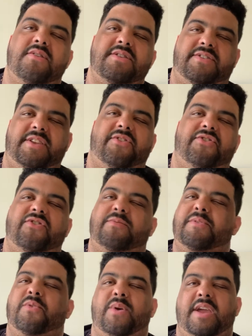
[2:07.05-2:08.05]
are distinctions
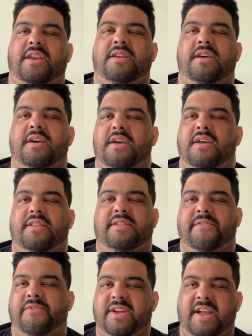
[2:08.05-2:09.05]
between
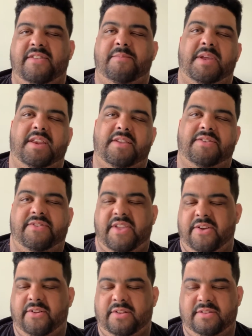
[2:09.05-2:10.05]
different kinds of media
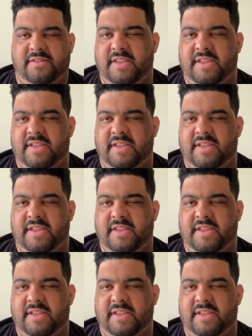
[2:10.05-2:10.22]
still,